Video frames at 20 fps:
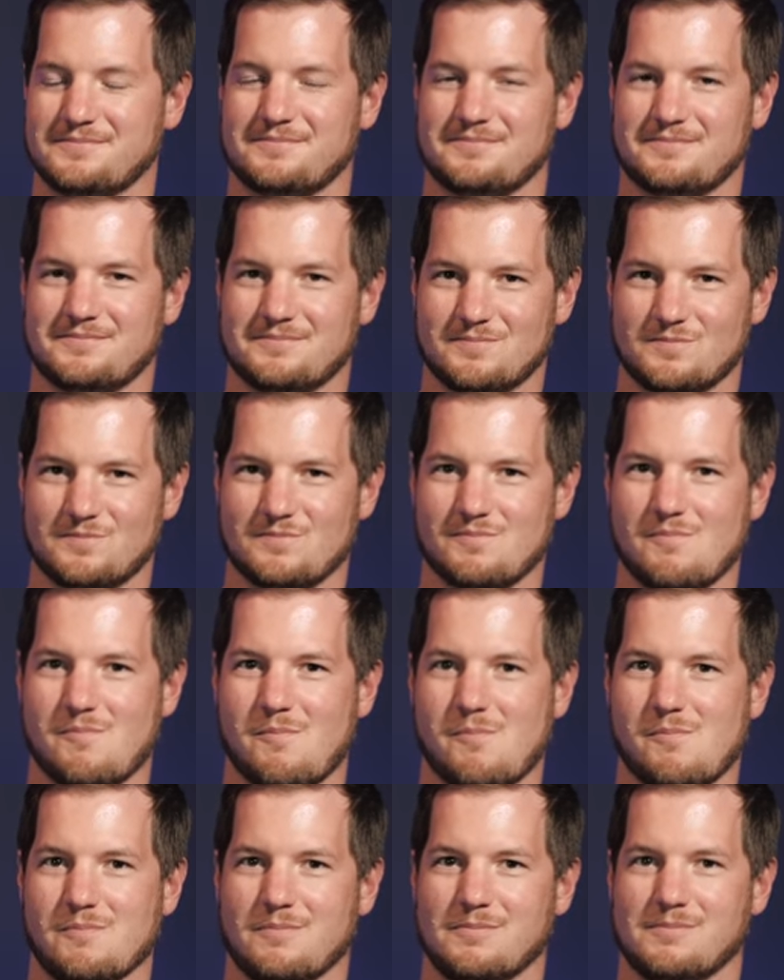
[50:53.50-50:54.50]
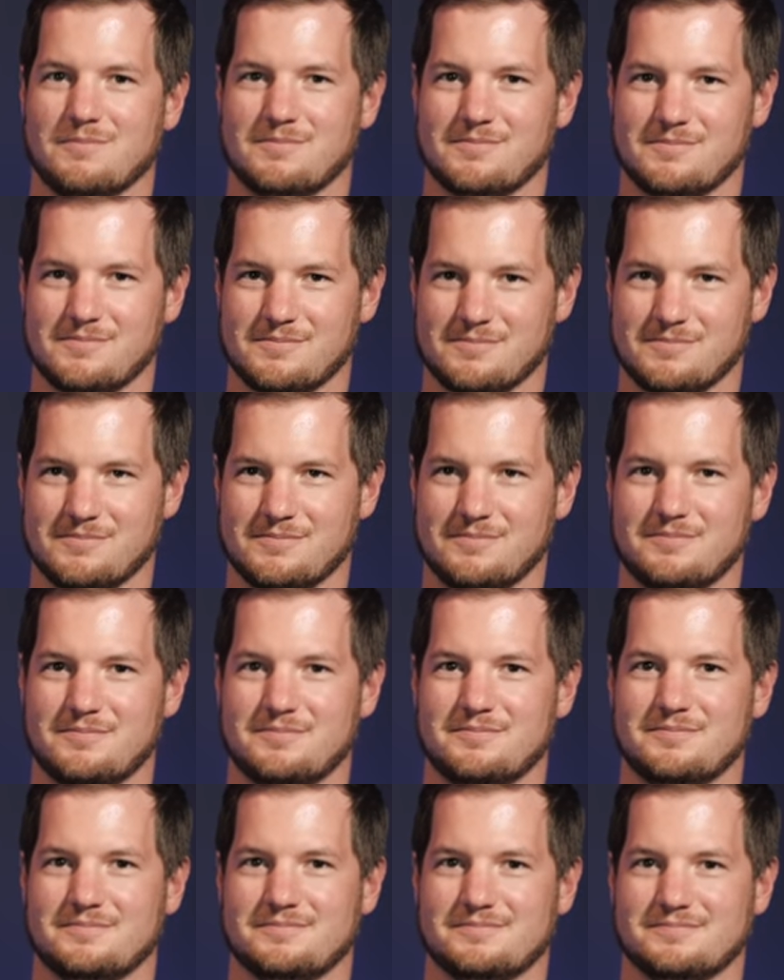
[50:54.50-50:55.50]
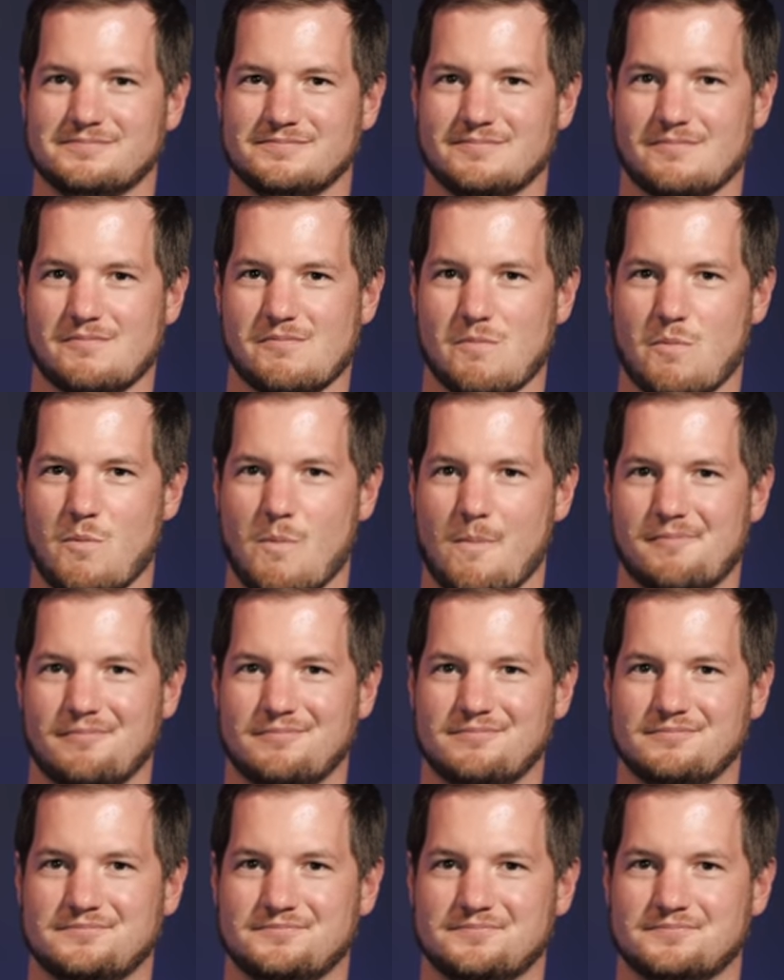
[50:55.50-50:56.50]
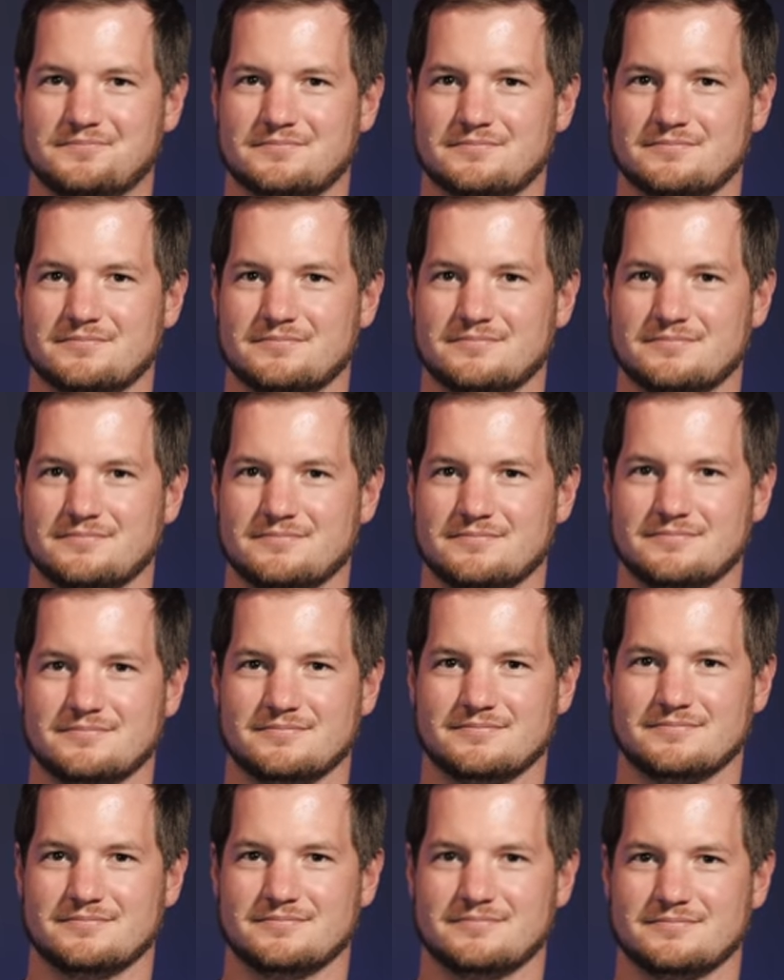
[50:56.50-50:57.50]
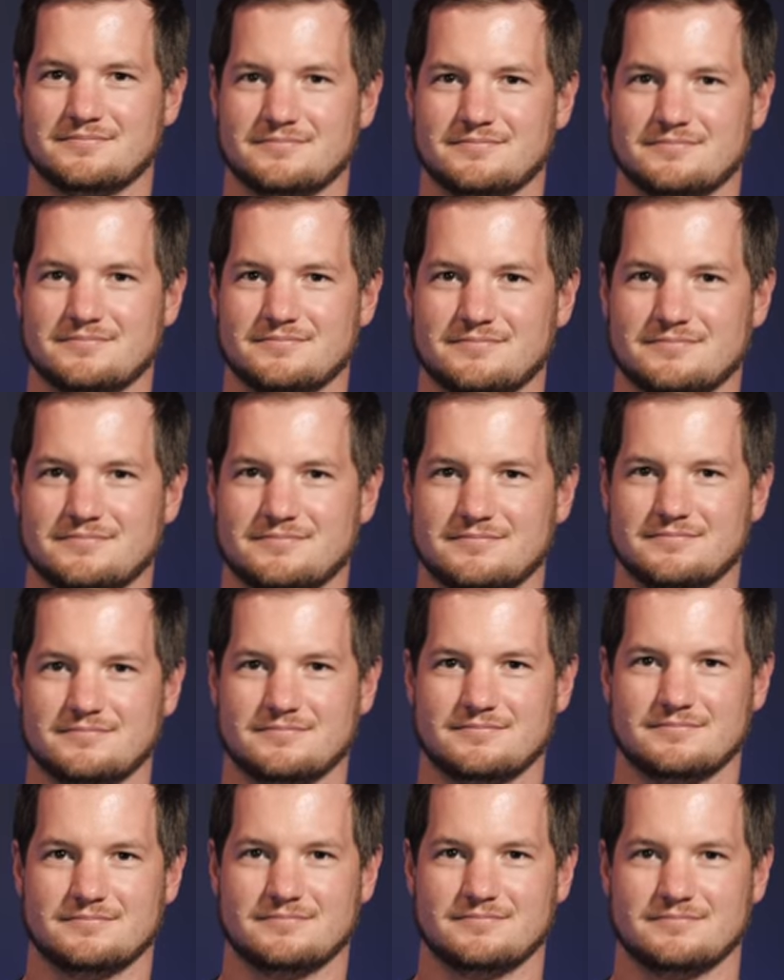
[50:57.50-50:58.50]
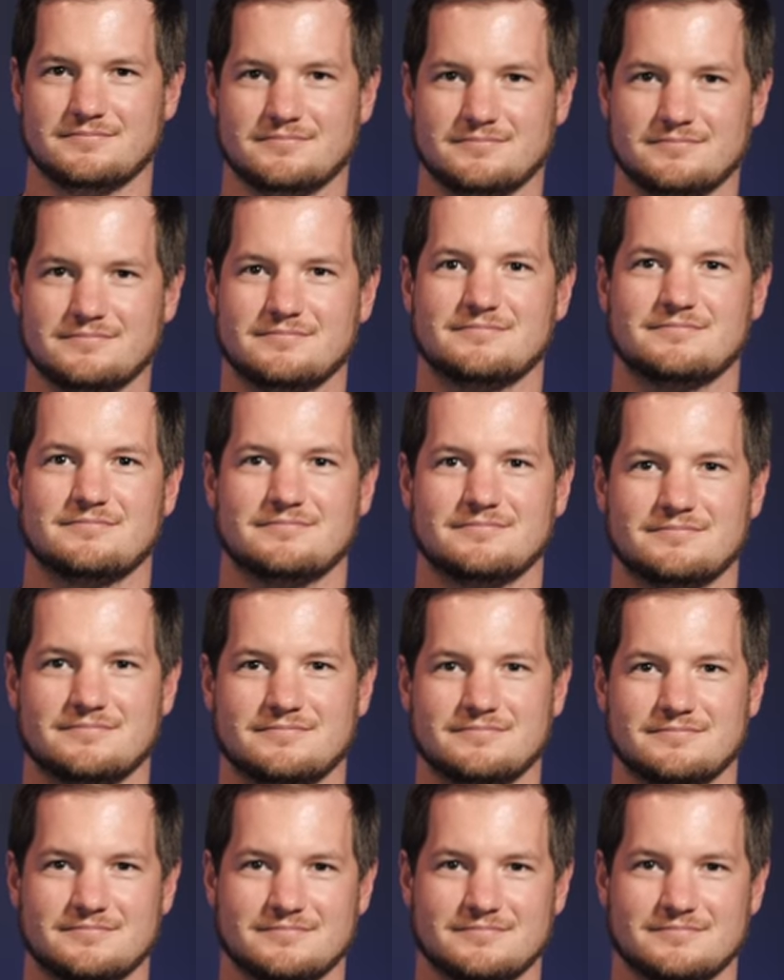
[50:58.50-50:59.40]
(silent)